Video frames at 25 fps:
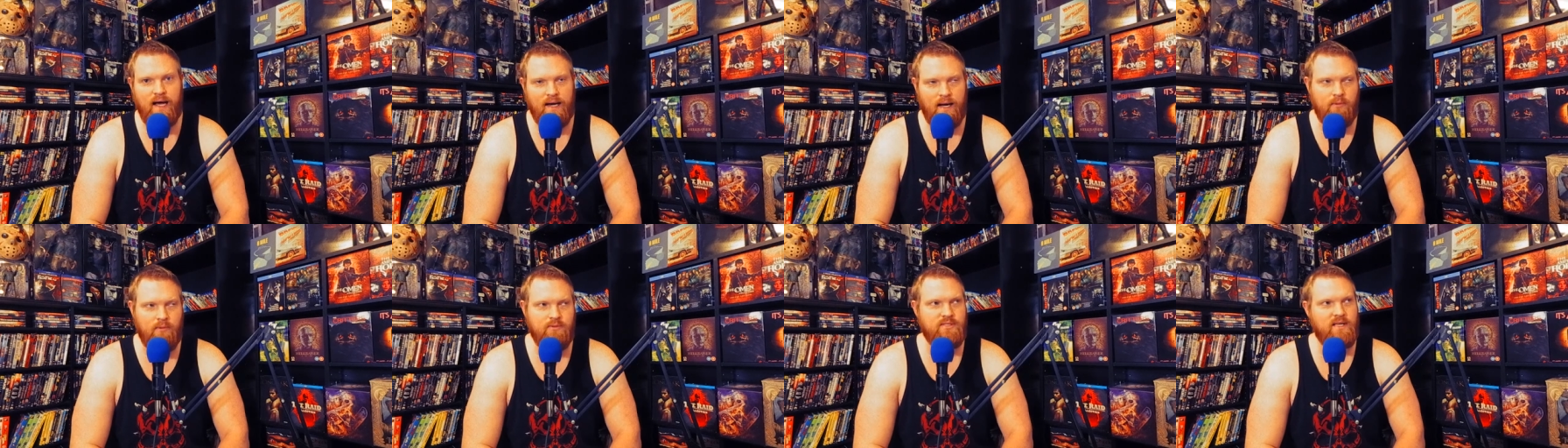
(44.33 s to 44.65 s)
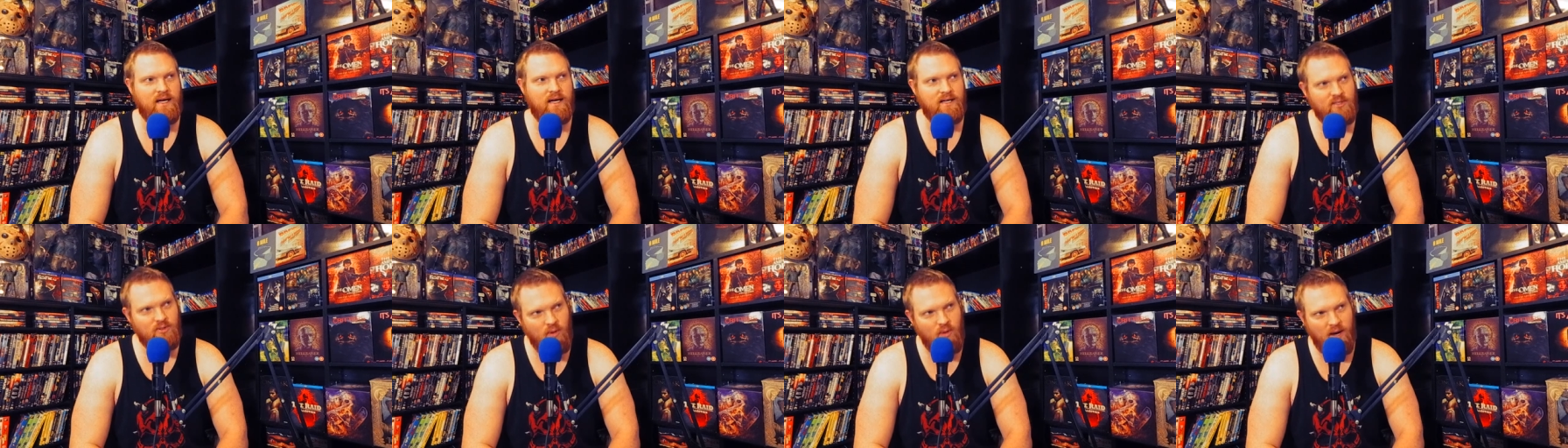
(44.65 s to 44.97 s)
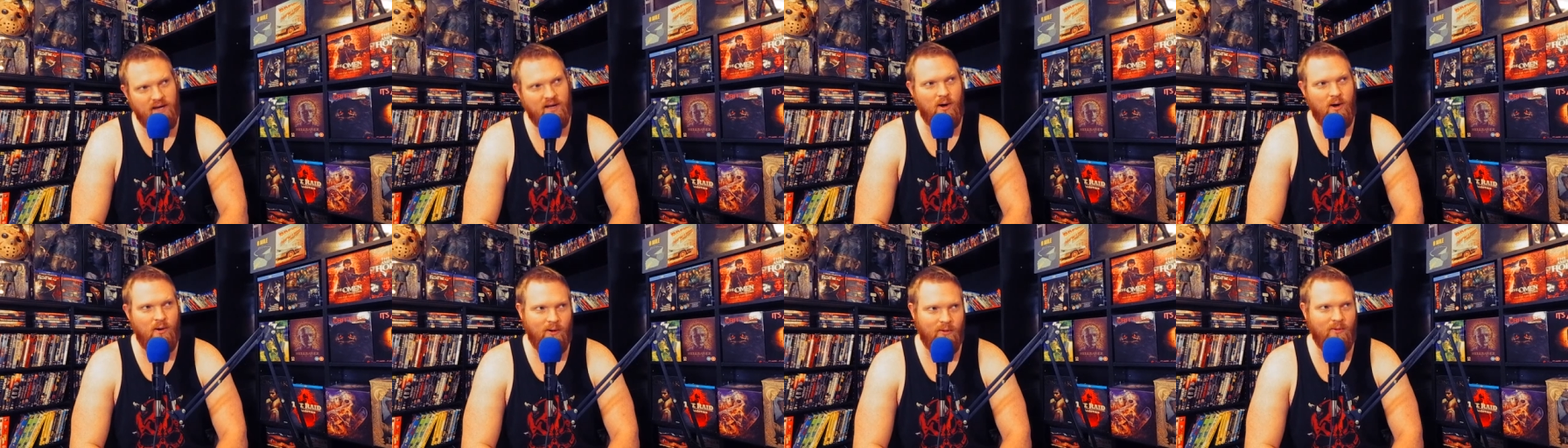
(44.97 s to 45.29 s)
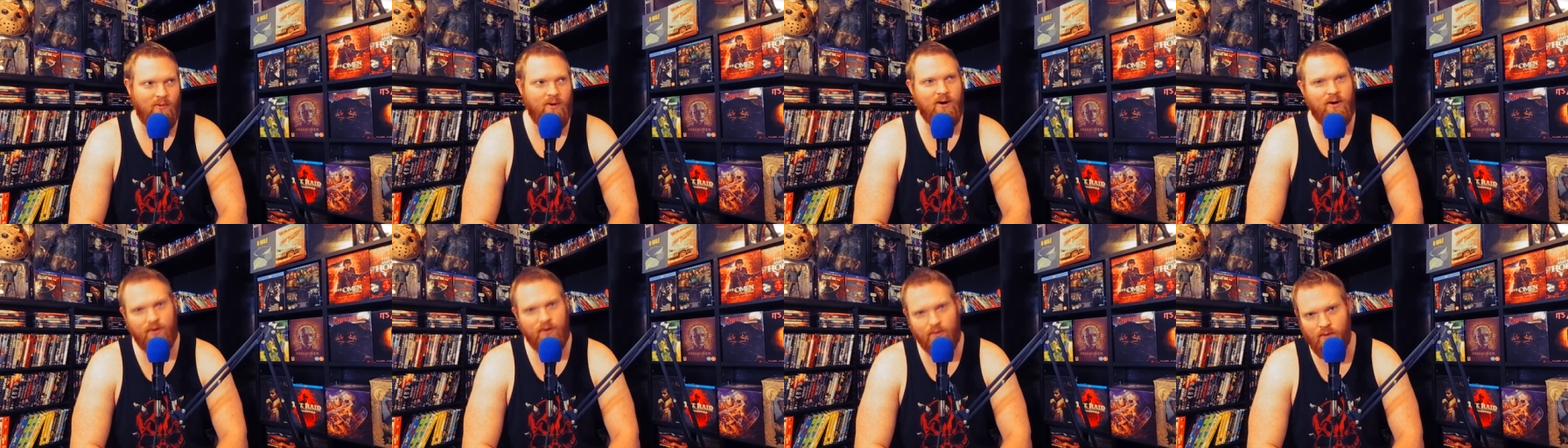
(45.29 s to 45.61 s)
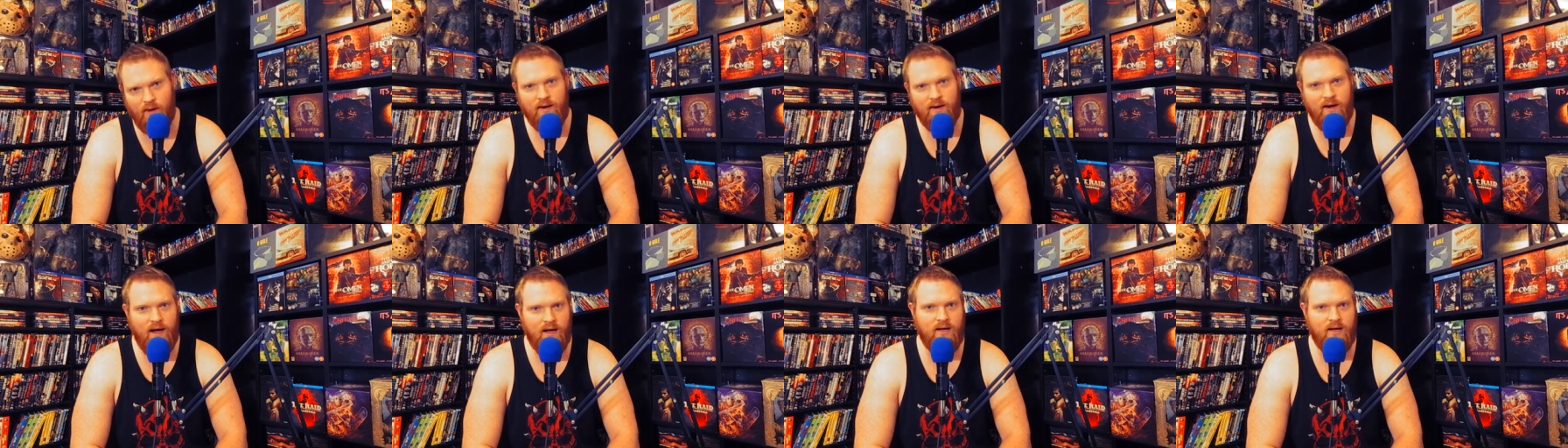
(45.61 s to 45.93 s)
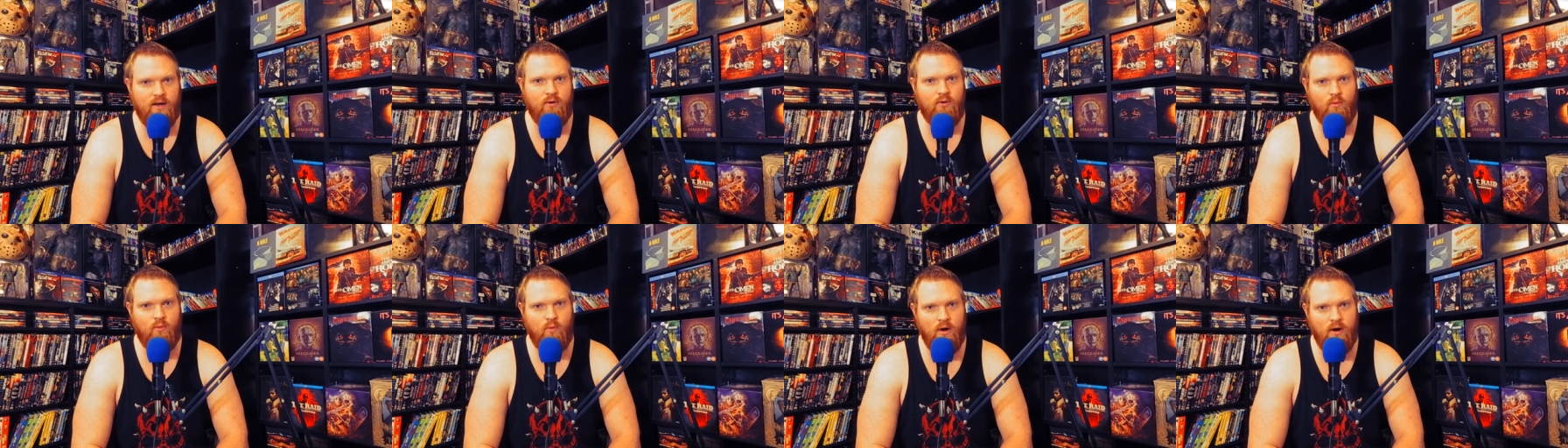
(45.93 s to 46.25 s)
I was like, do I go to work? Do I not go
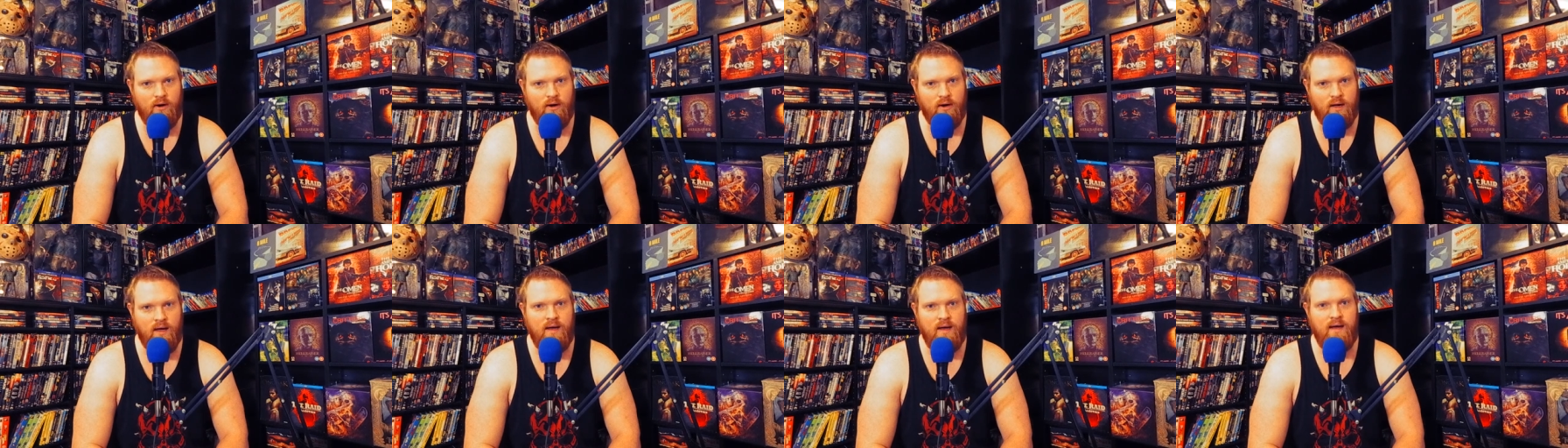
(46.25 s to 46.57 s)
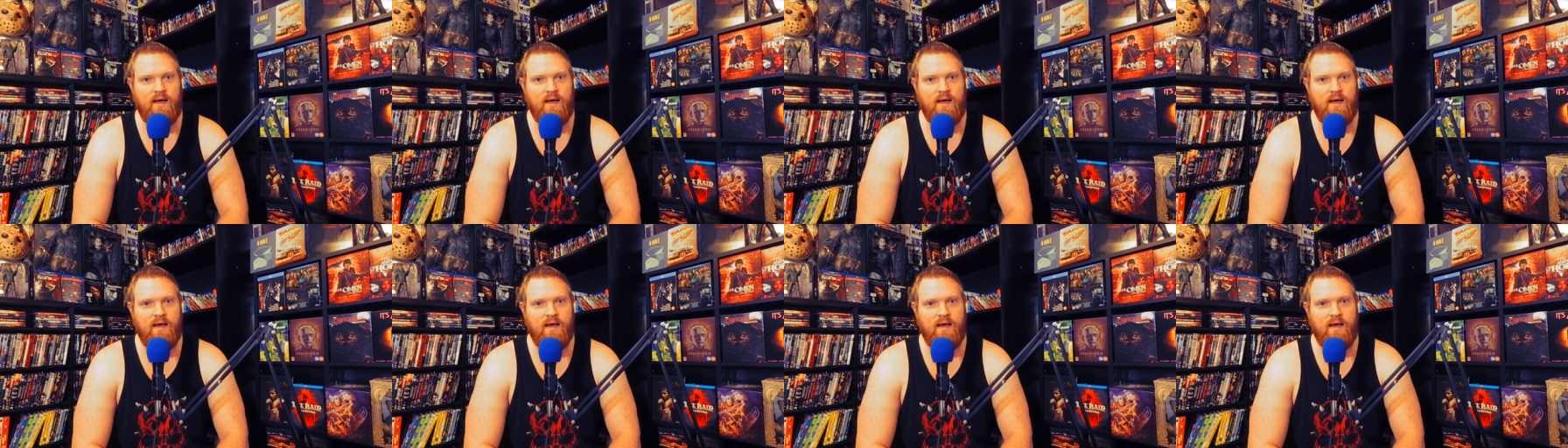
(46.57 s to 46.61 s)
to work?